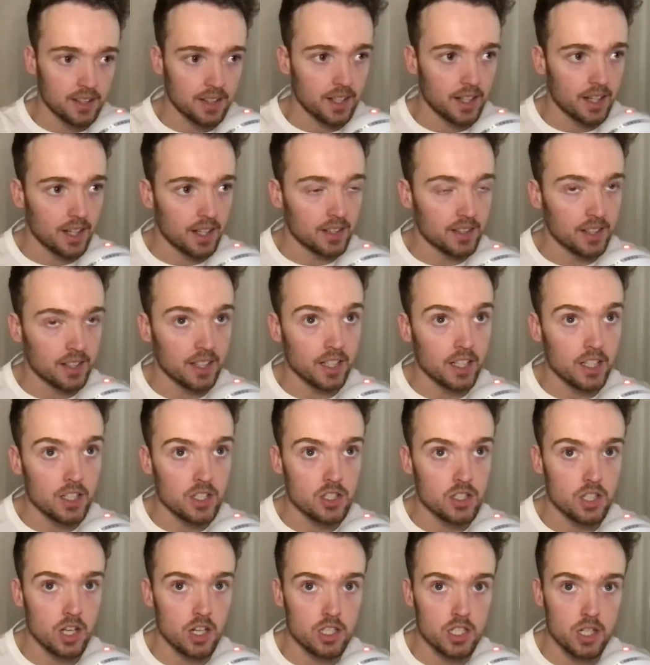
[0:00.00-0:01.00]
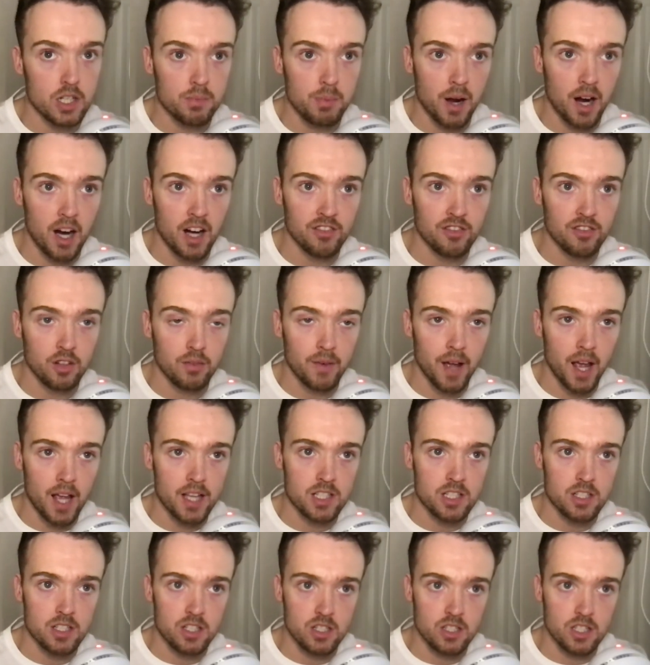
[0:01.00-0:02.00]
I think it's such a powerful
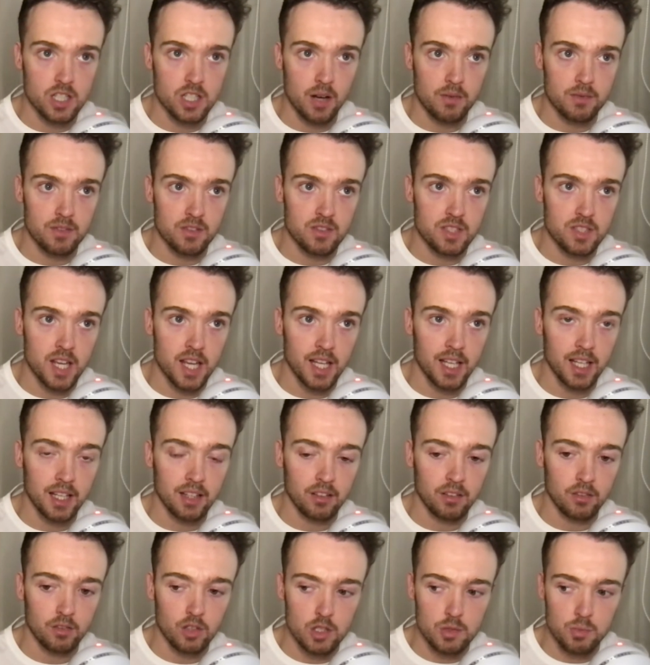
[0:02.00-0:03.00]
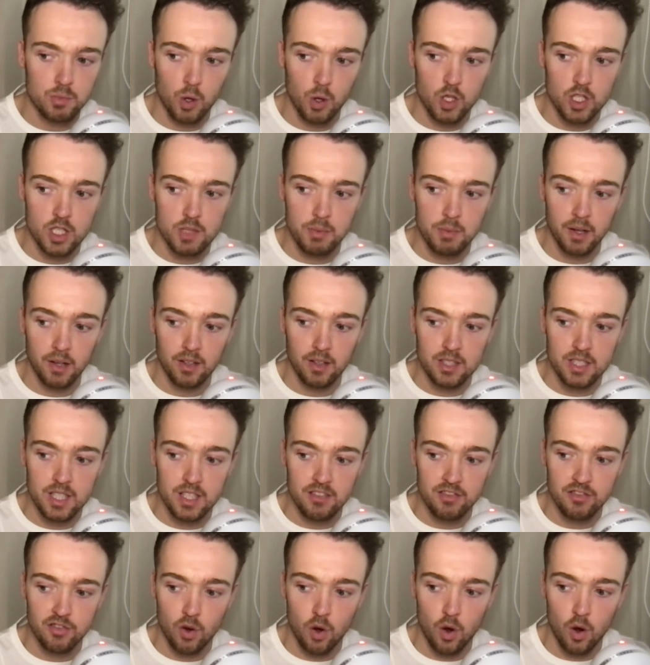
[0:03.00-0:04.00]
message in terms of taking responsibility
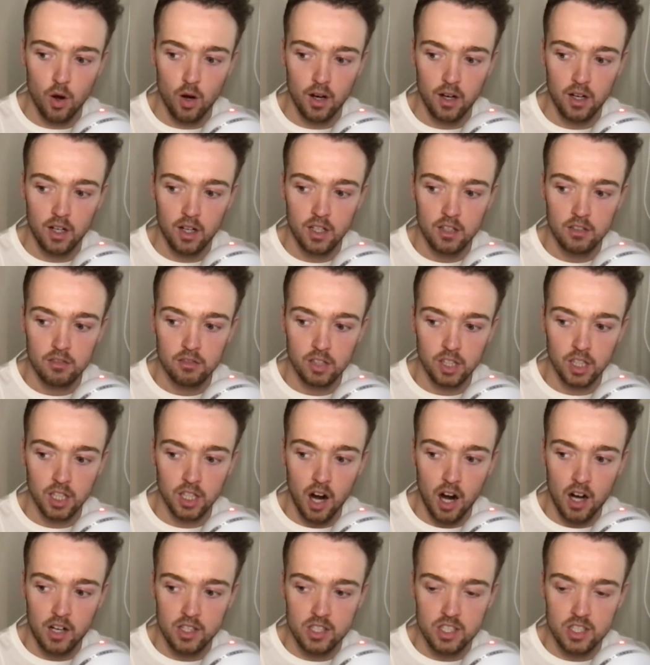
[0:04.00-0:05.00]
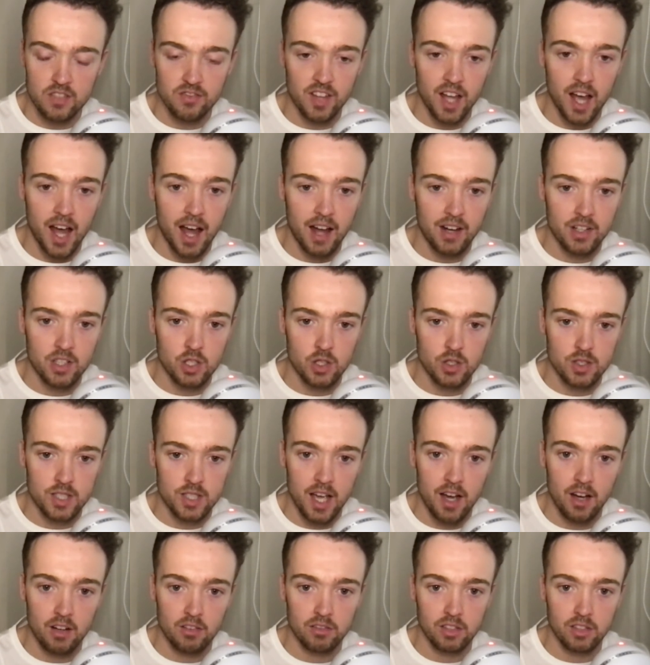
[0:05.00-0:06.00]
for, regardless of the hand you're
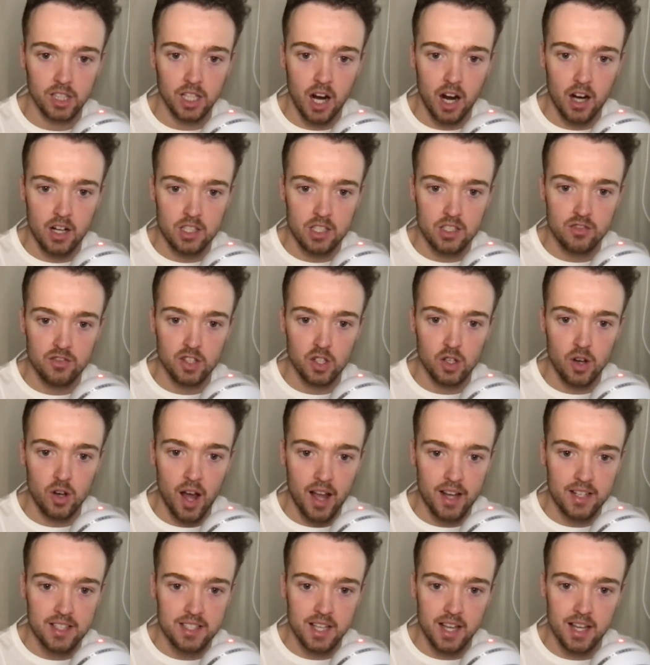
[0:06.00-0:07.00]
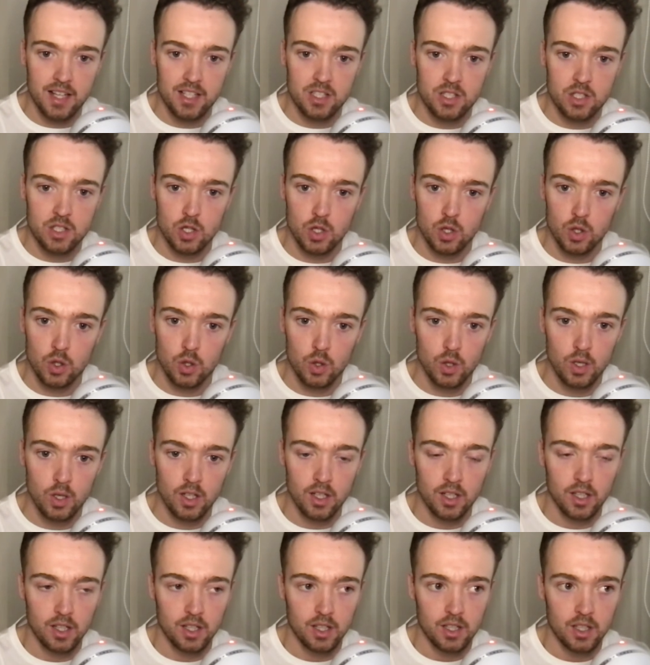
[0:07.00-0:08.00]
dealt, regardless of your access to
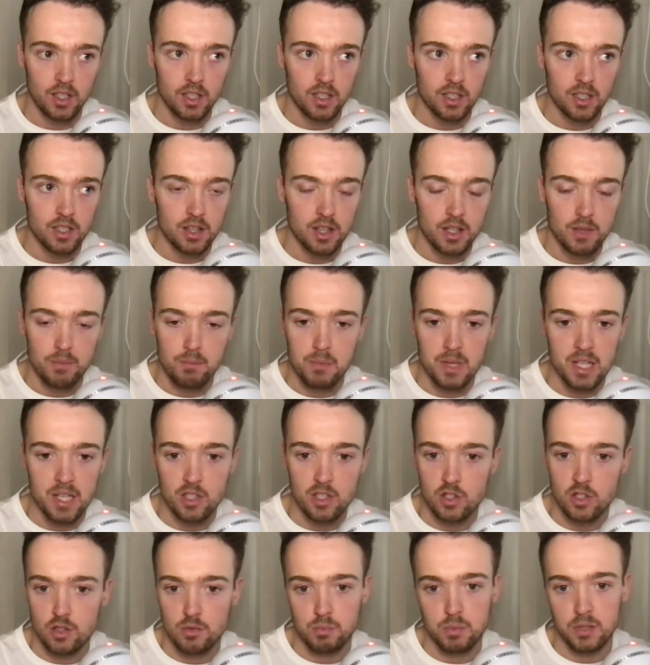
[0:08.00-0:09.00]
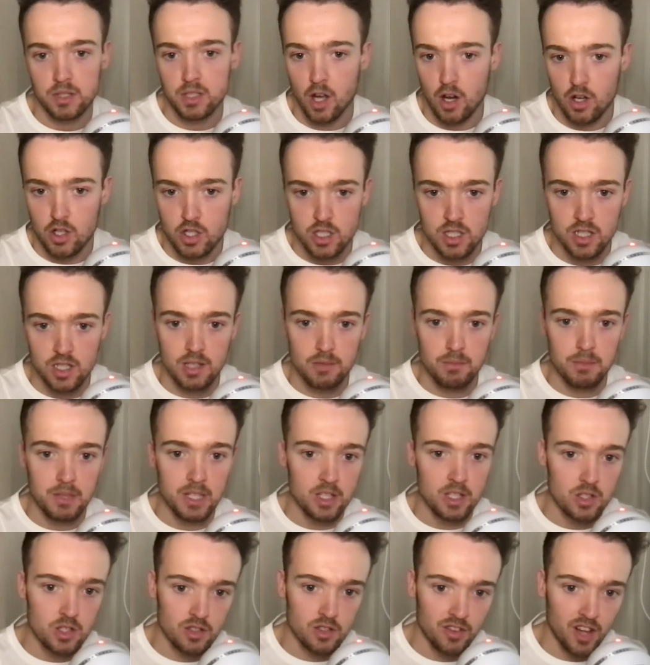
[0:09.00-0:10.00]
the means of production, the
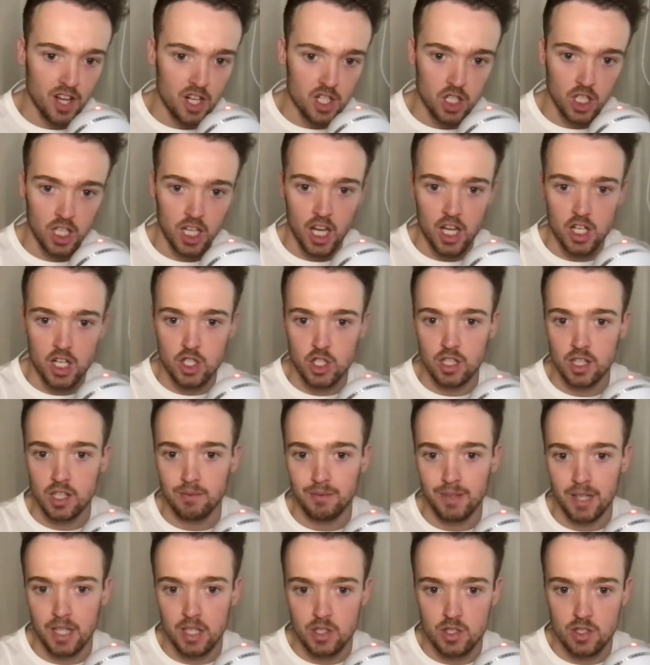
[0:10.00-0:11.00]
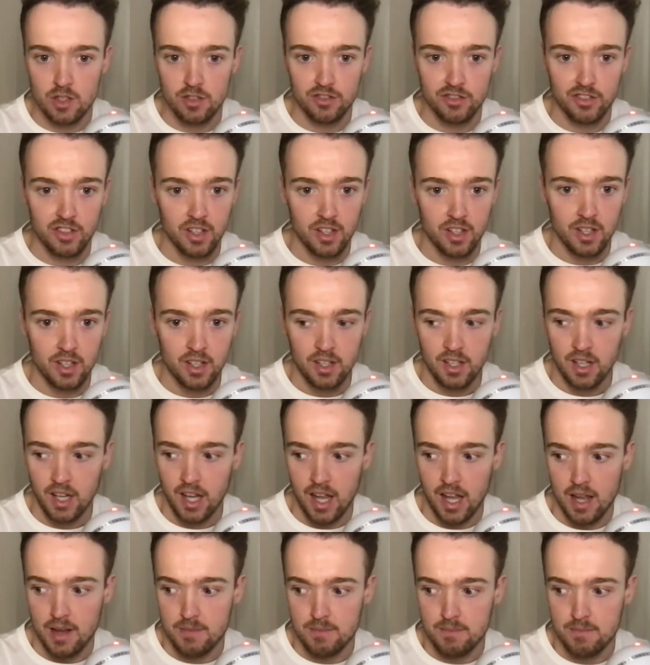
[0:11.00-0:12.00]
means of education, the means of
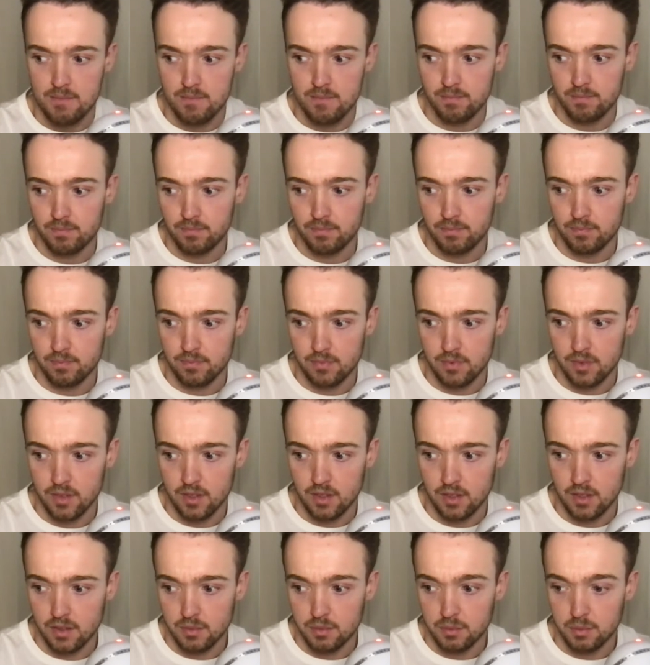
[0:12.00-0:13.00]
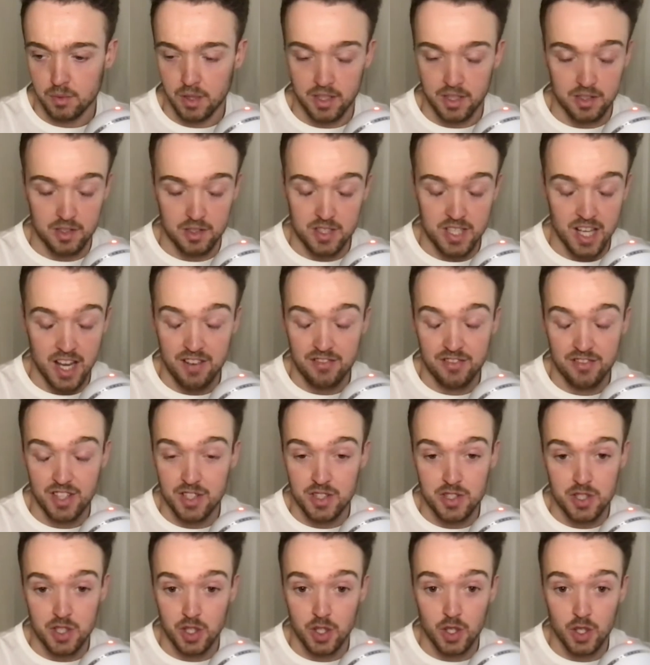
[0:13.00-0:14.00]
like safety and
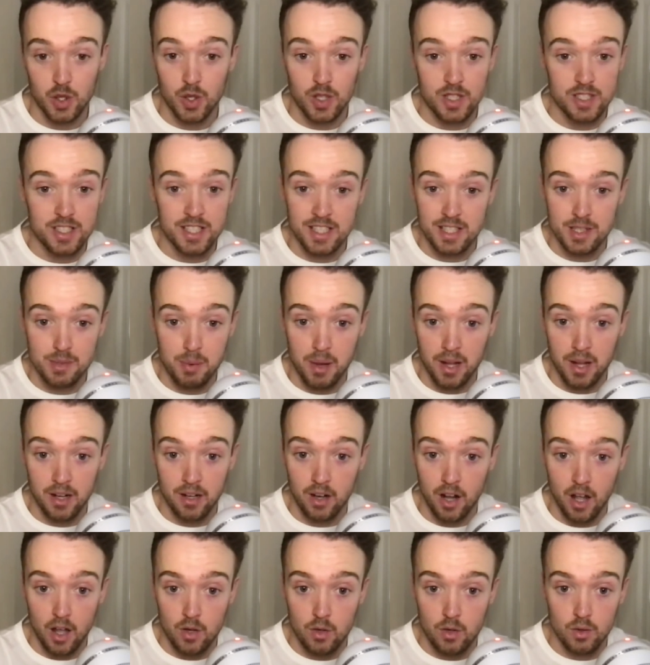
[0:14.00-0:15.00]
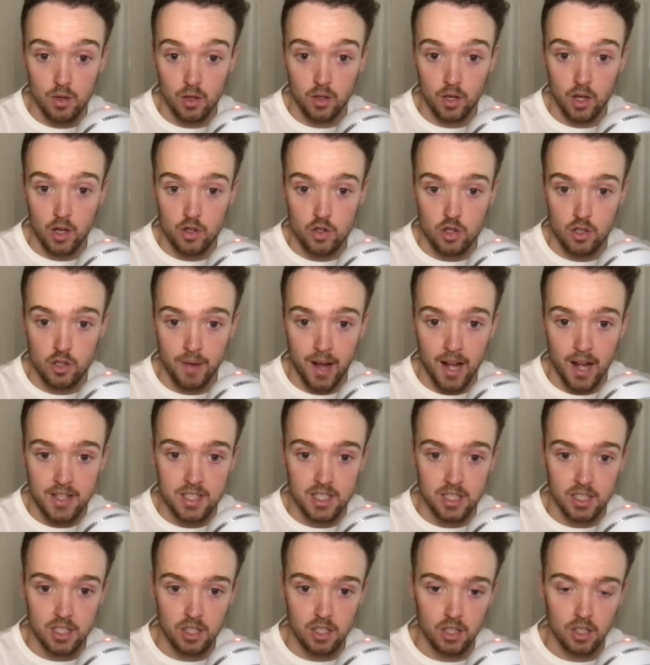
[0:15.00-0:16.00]
security, depending on how
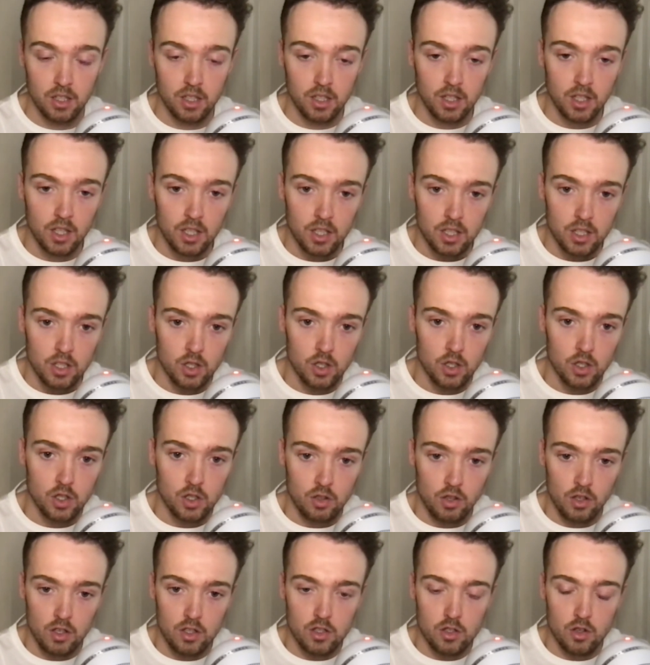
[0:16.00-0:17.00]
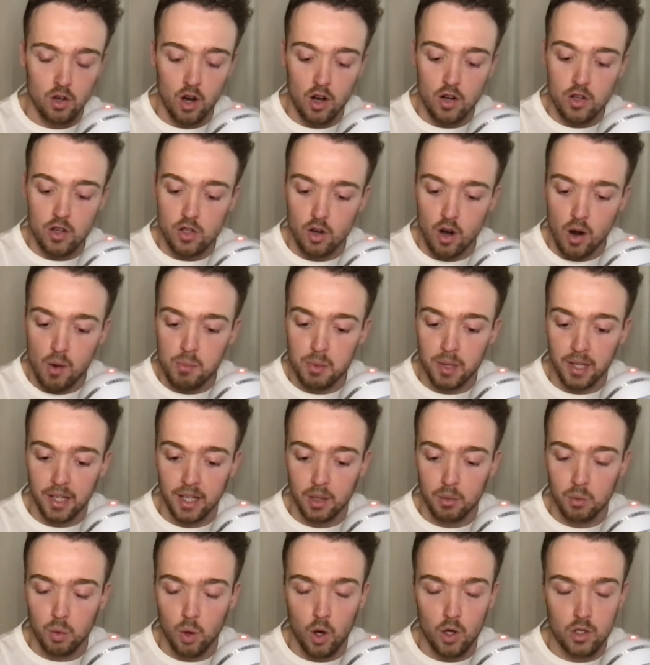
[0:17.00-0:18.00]
traumatic your upbringing
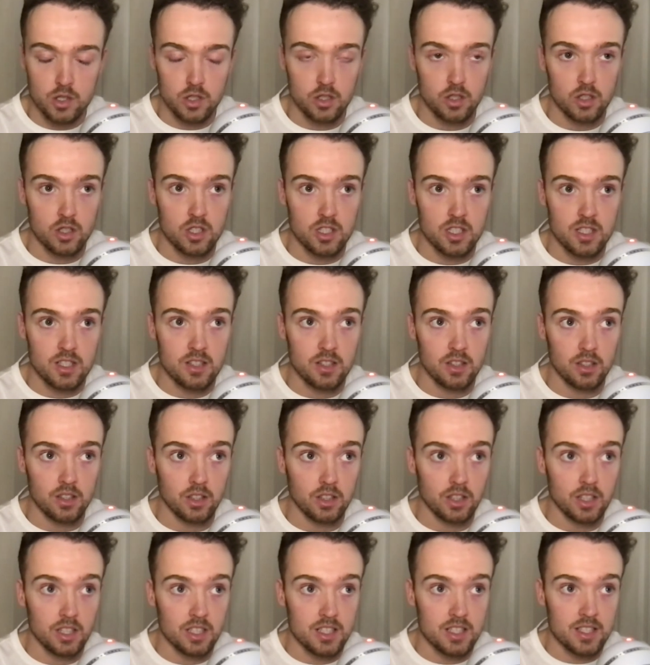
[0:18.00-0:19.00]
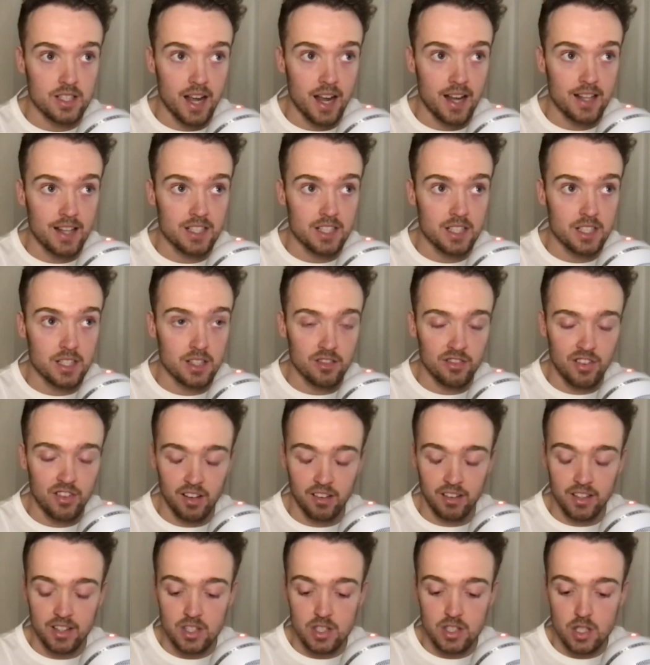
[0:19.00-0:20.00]
was, or the society that you fell
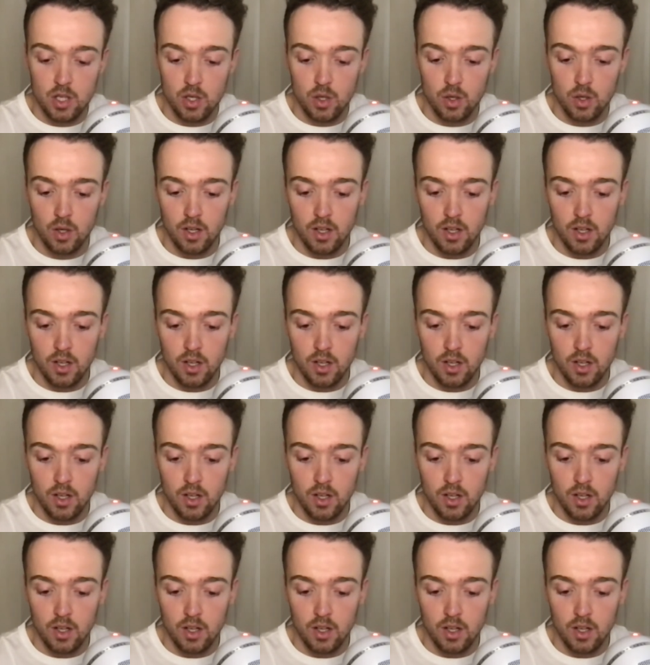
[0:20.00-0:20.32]
into.